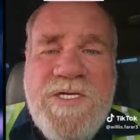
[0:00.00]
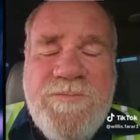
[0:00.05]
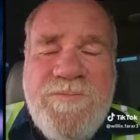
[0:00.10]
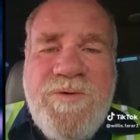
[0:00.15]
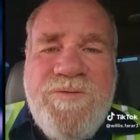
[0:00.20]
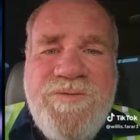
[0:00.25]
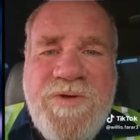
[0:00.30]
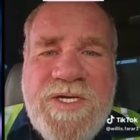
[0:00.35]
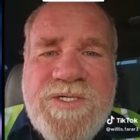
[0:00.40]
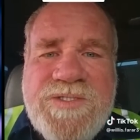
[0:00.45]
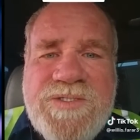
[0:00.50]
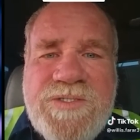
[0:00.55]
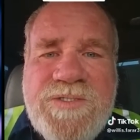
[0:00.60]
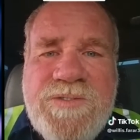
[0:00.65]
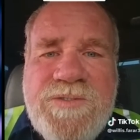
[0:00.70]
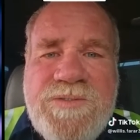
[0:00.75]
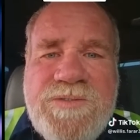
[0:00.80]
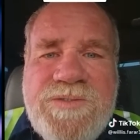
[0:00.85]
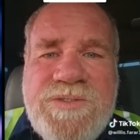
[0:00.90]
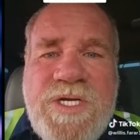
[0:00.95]
in a professional.
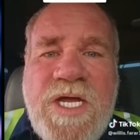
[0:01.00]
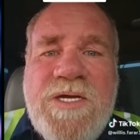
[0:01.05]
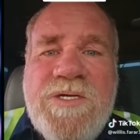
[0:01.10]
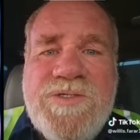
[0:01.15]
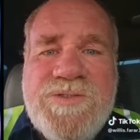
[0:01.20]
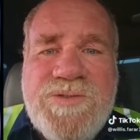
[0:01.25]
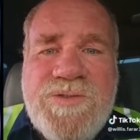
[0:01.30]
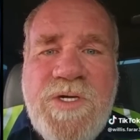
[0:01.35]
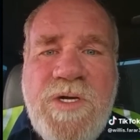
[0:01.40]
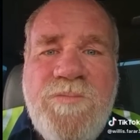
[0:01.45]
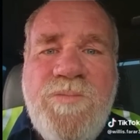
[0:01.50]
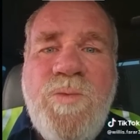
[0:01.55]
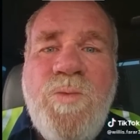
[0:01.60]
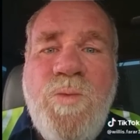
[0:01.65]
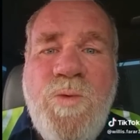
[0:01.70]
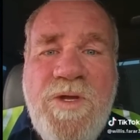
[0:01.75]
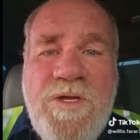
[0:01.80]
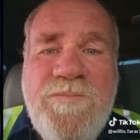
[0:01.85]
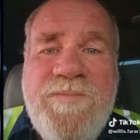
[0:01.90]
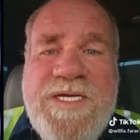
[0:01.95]
Donald Trump
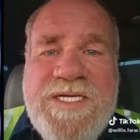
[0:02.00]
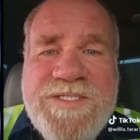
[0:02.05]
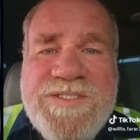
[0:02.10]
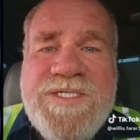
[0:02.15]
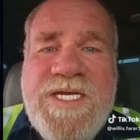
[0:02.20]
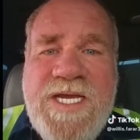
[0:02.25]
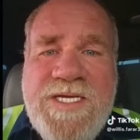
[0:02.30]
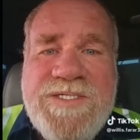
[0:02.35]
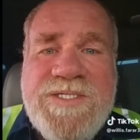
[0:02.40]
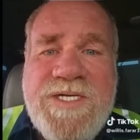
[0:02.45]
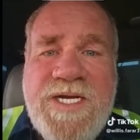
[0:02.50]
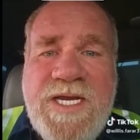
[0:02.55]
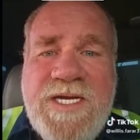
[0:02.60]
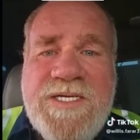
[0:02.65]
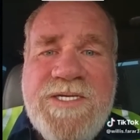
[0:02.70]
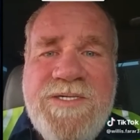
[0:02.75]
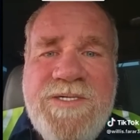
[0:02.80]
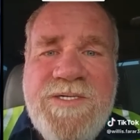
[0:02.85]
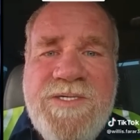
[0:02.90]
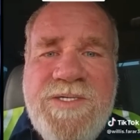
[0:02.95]
will be
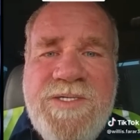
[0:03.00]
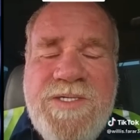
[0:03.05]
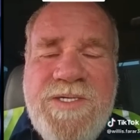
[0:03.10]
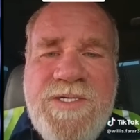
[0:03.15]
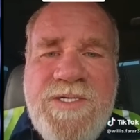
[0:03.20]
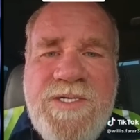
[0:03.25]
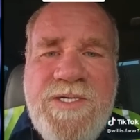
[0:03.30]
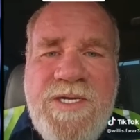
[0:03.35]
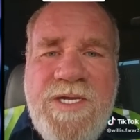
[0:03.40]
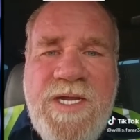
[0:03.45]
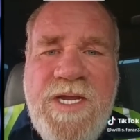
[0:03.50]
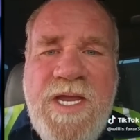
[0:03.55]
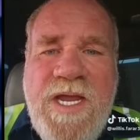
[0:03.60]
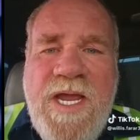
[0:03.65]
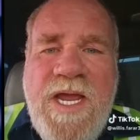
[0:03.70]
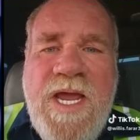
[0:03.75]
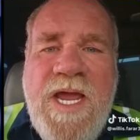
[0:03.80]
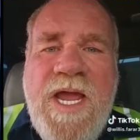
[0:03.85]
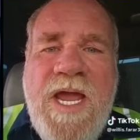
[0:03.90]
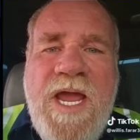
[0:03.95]
assassinated.
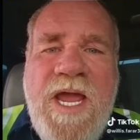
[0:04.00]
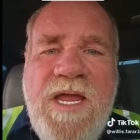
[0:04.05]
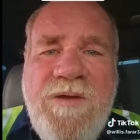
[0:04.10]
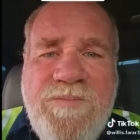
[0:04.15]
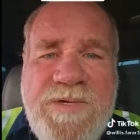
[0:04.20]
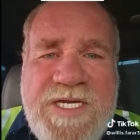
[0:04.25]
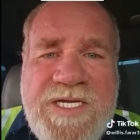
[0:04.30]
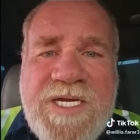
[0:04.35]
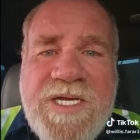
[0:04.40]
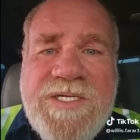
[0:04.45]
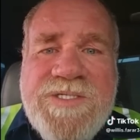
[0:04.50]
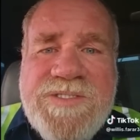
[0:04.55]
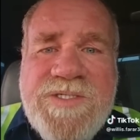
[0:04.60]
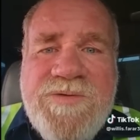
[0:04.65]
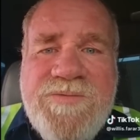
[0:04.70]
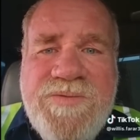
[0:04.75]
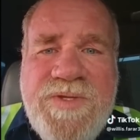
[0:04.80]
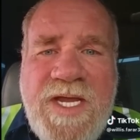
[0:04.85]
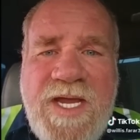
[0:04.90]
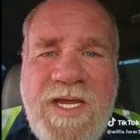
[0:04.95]
And because
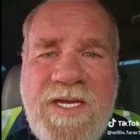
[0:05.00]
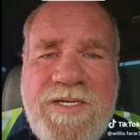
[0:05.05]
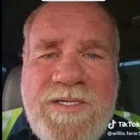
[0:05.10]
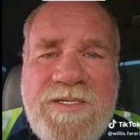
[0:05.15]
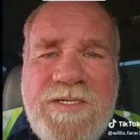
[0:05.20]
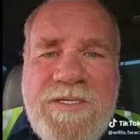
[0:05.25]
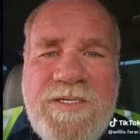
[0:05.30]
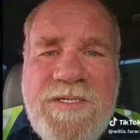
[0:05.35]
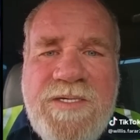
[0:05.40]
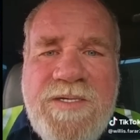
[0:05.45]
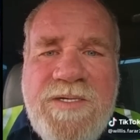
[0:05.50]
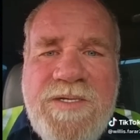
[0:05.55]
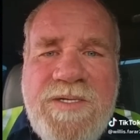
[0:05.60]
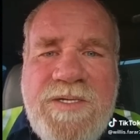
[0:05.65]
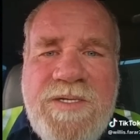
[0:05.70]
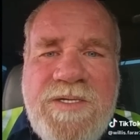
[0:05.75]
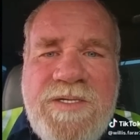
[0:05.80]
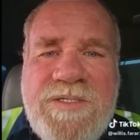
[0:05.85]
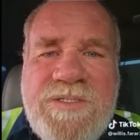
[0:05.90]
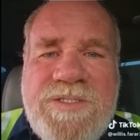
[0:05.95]
of that,
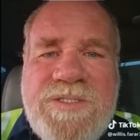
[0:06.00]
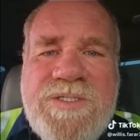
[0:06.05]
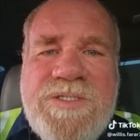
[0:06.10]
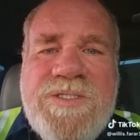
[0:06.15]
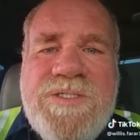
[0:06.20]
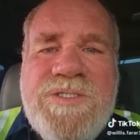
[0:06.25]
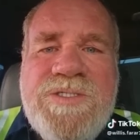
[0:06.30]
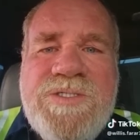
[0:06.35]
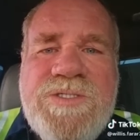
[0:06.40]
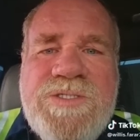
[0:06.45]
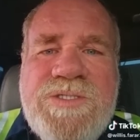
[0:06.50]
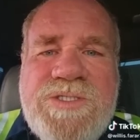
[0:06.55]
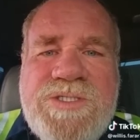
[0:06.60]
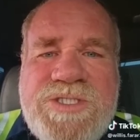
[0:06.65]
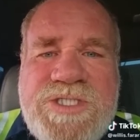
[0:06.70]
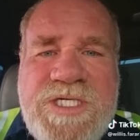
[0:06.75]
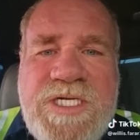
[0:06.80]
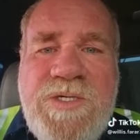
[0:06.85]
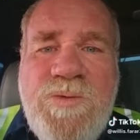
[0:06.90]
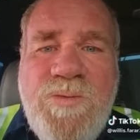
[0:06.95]

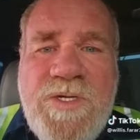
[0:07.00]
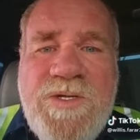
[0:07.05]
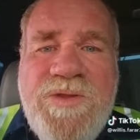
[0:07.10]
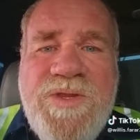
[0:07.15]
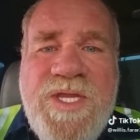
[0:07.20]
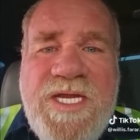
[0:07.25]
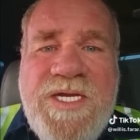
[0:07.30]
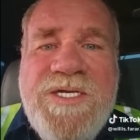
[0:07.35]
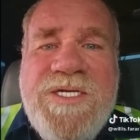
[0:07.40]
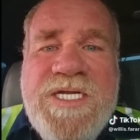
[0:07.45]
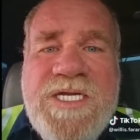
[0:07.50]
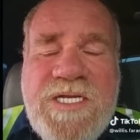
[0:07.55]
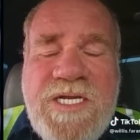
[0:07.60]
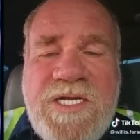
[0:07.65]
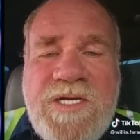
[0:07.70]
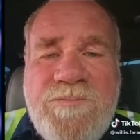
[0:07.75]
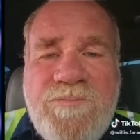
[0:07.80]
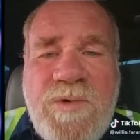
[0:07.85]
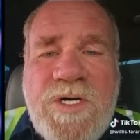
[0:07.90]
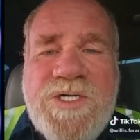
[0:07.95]
she will then
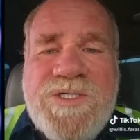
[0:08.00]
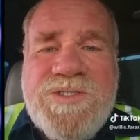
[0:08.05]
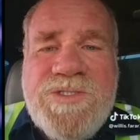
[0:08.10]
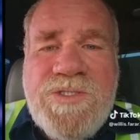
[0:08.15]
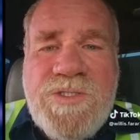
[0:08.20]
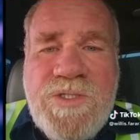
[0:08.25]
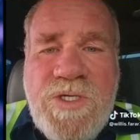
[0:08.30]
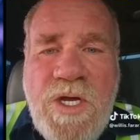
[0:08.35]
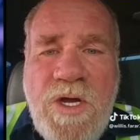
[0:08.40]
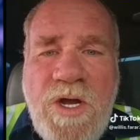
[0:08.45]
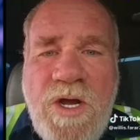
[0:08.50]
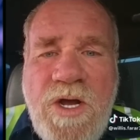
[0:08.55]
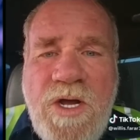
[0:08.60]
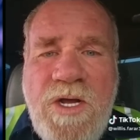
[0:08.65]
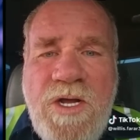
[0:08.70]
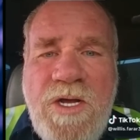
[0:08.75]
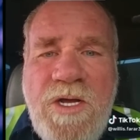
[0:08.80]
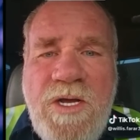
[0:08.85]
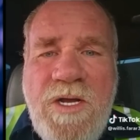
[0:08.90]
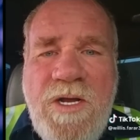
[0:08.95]
declare martial law
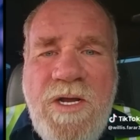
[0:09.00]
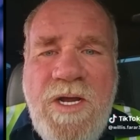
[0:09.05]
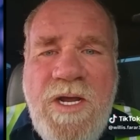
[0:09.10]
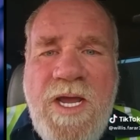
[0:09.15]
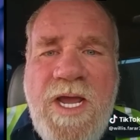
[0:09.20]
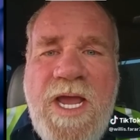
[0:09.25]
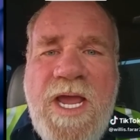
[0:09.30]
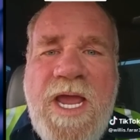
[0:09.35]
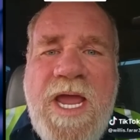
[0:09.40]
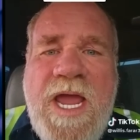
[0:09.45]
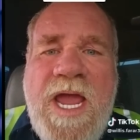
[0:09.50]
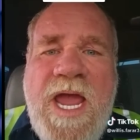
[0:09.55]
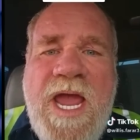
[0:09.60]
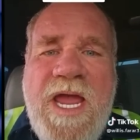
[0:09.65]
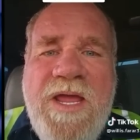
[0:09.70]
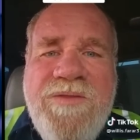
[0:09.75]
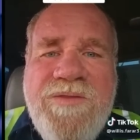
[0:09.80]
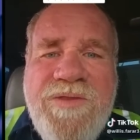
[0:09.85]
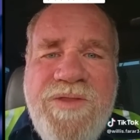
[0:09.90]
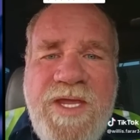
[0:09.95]

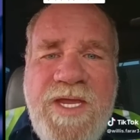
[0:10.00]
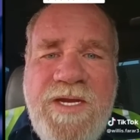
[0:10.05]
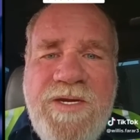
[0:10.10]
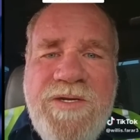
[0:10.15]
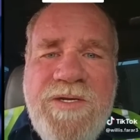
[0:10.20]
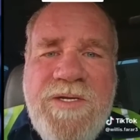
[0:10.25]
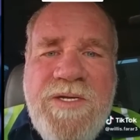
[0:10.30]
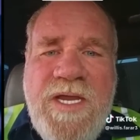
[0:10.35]
and then